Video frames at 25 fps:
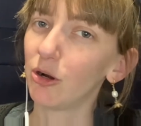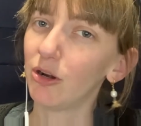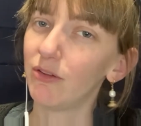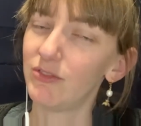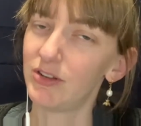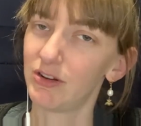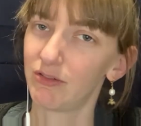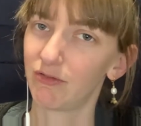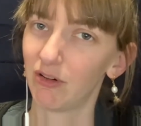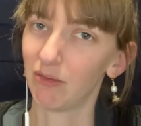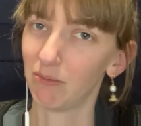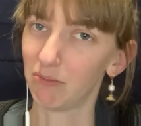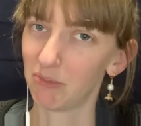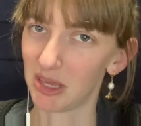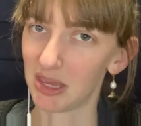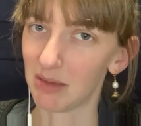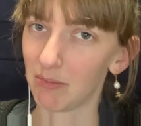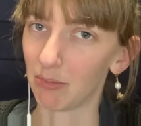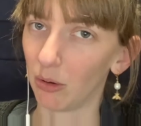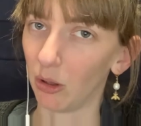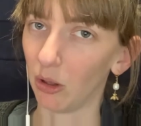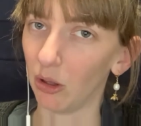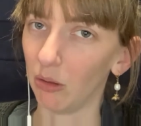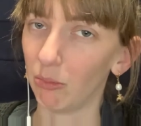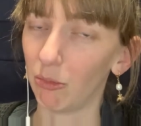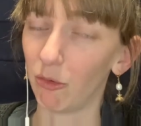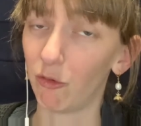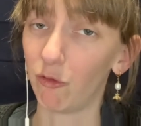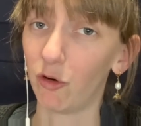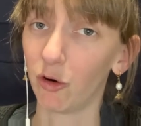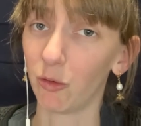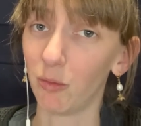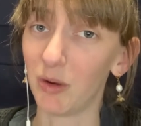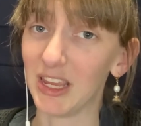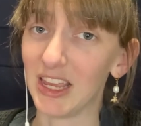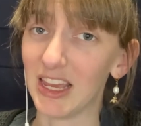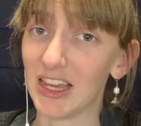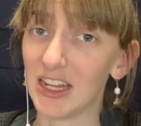of different people before
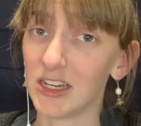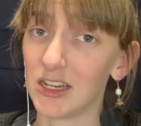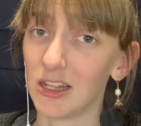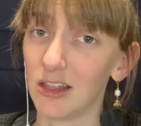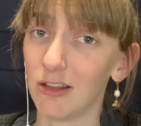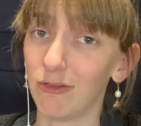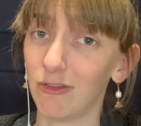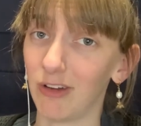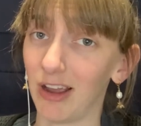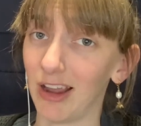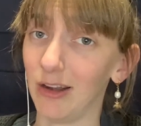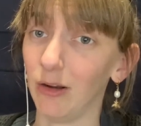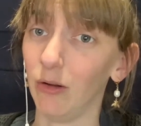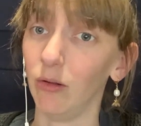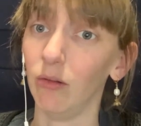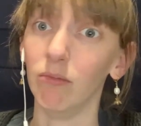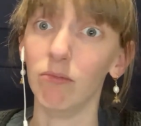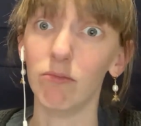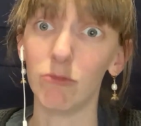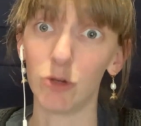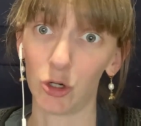we get to the final